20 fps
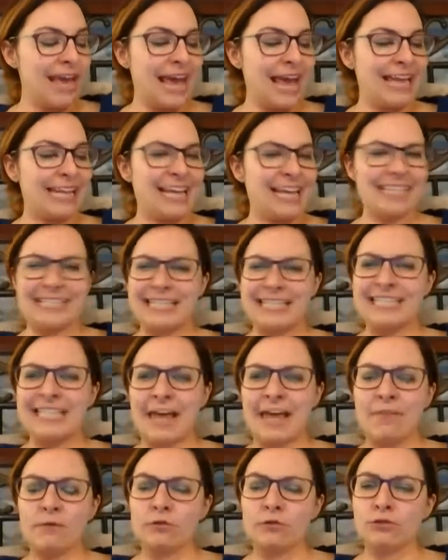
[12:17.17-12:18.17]
And as I
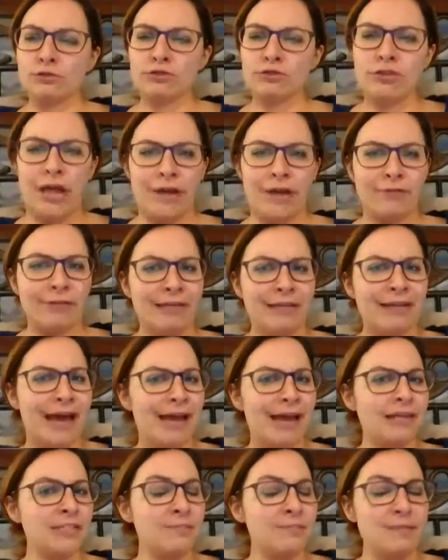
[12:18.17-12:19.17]
said, those are generally
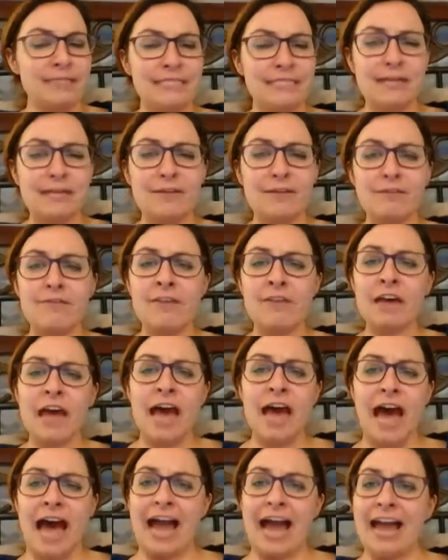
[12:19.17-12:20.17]
not expensive.
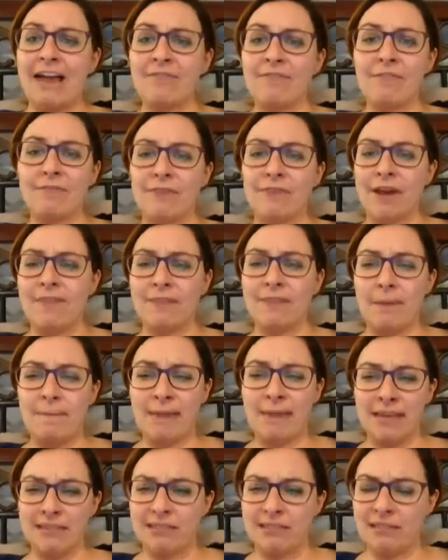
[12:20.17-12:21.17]
I have a friend that
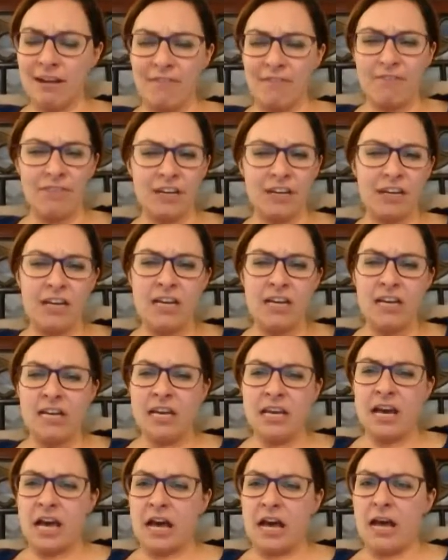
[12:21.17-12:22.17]
makes stuff and
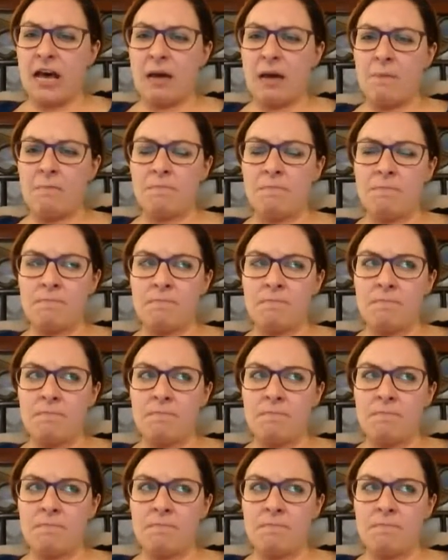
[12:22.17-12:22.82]
um,